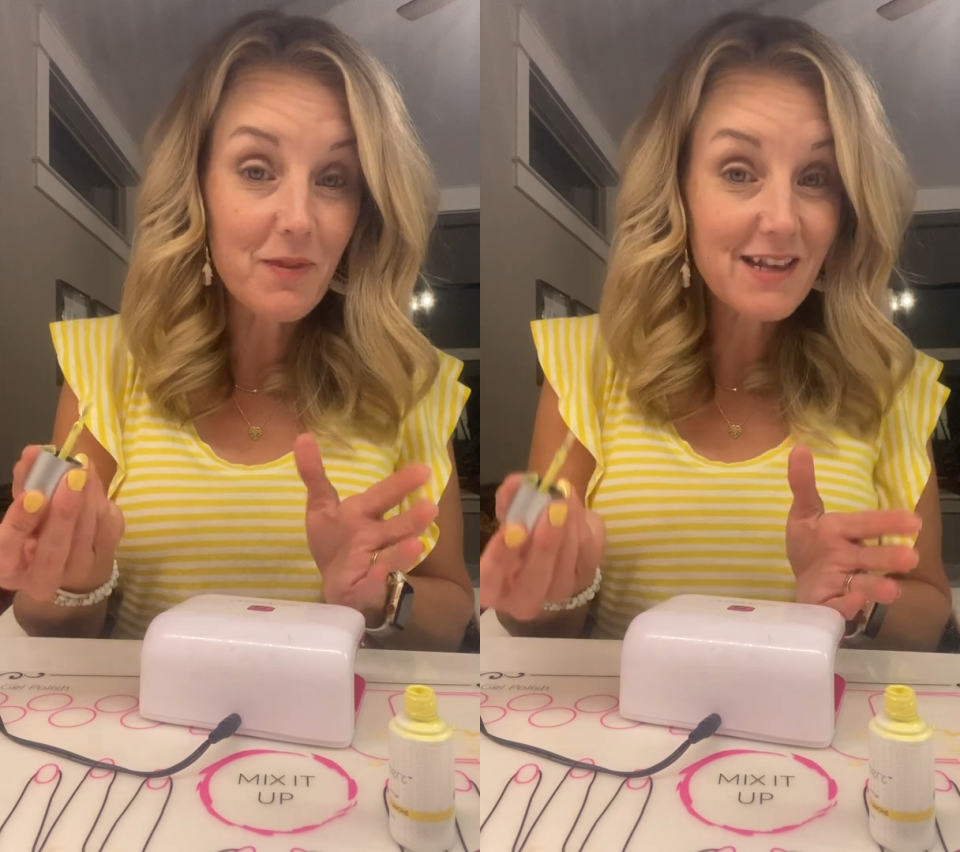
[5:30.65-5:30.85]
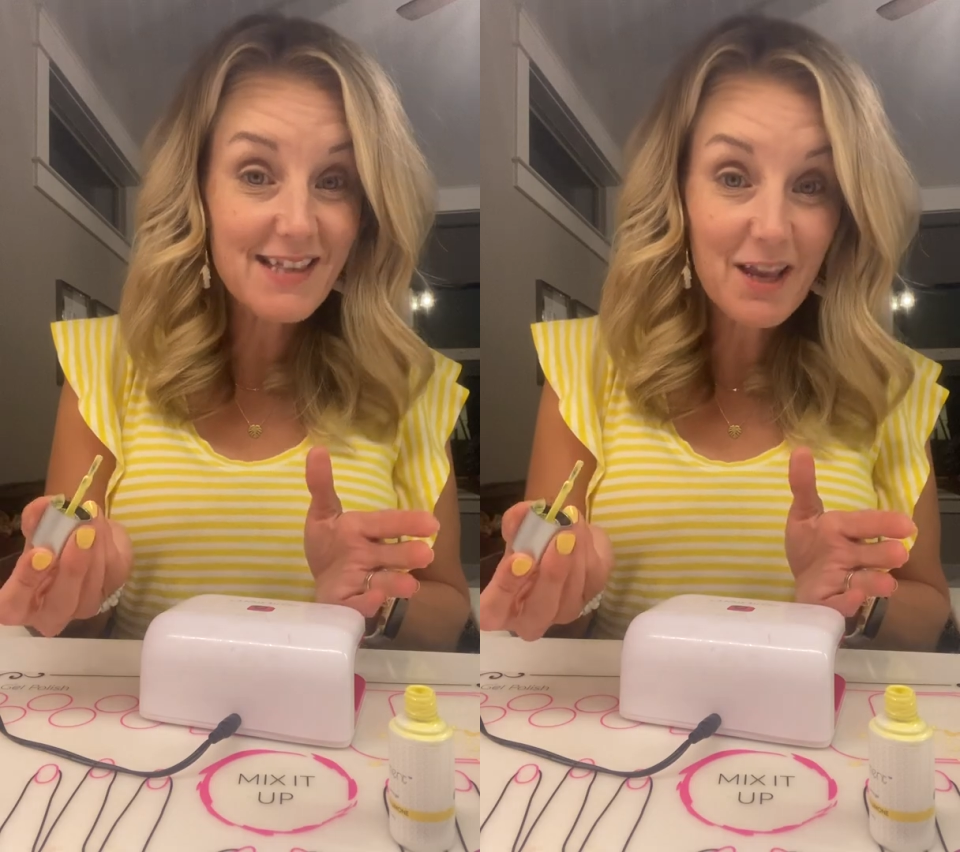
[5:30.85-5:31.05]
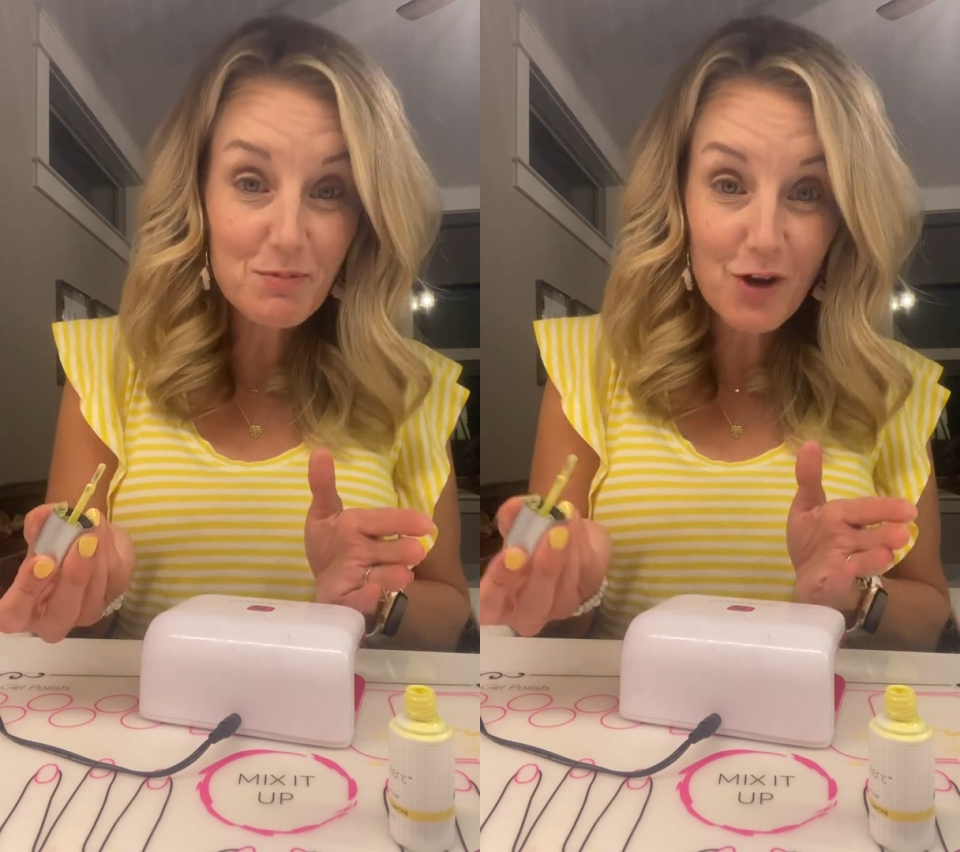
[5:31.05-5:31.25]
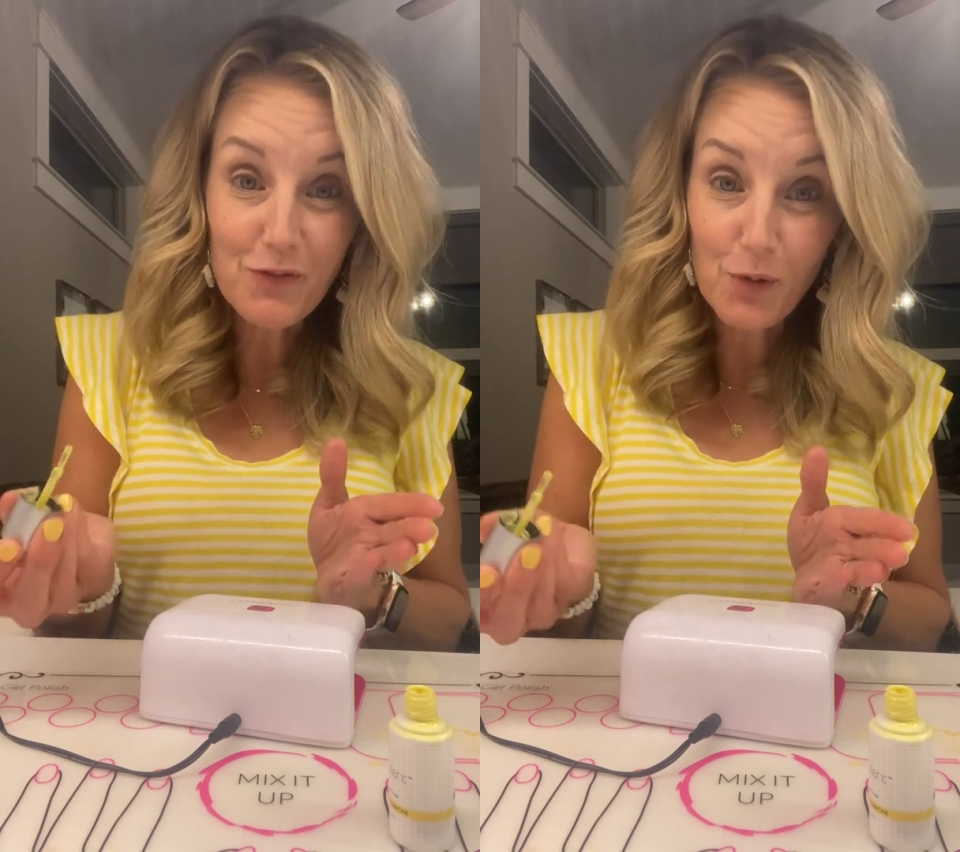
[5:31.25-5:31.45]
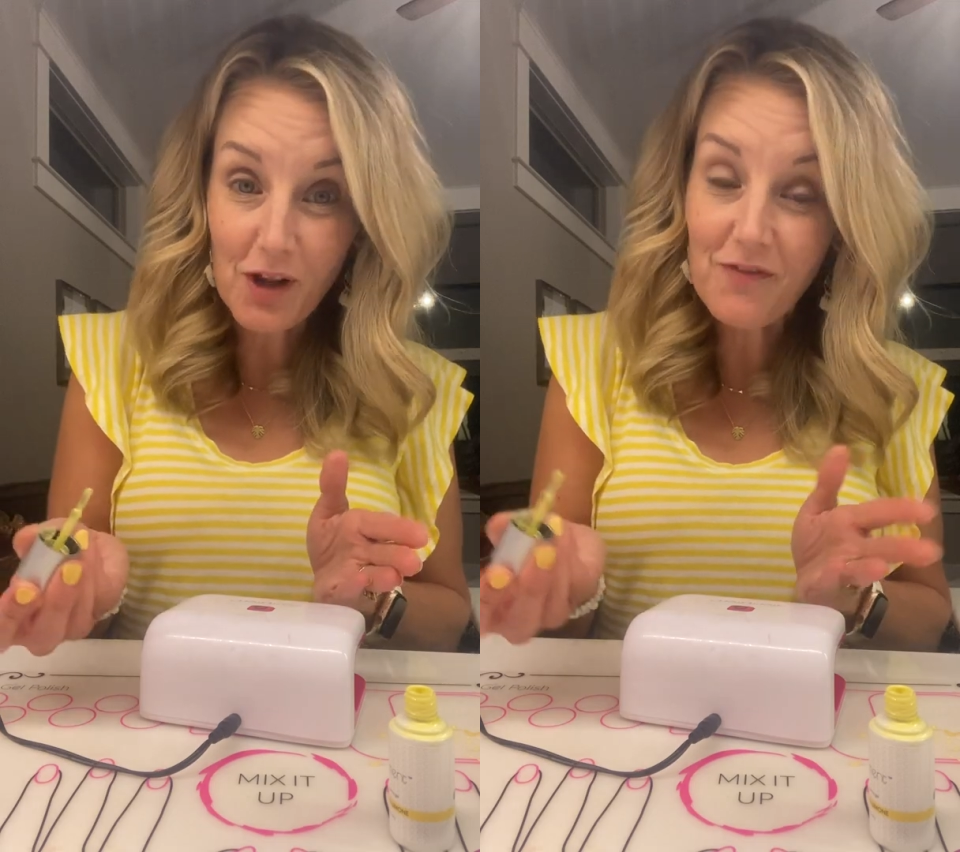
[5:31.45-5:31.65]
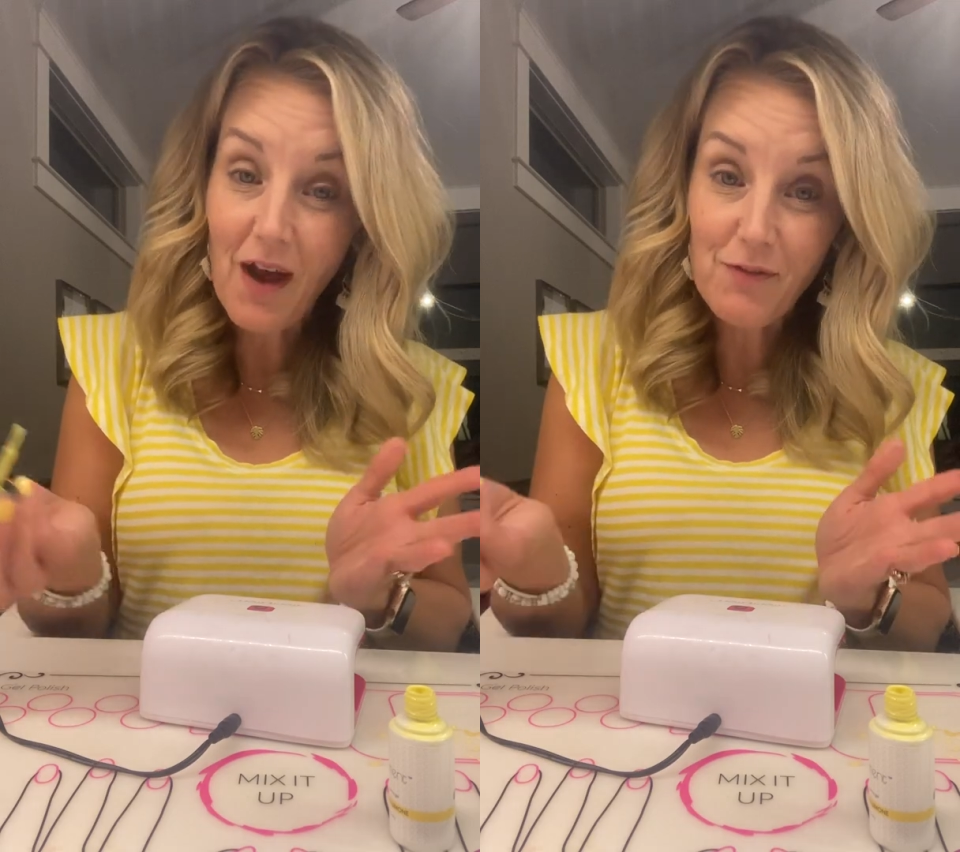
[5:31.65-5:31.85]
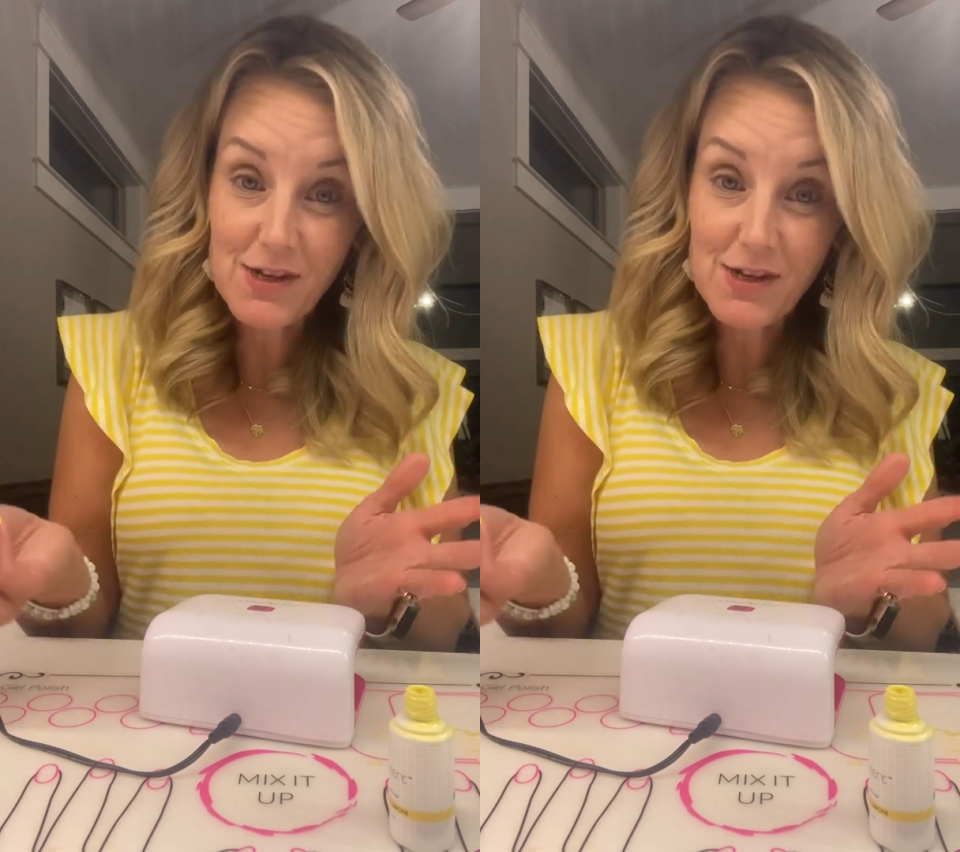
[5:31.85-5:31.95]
These lamps are 45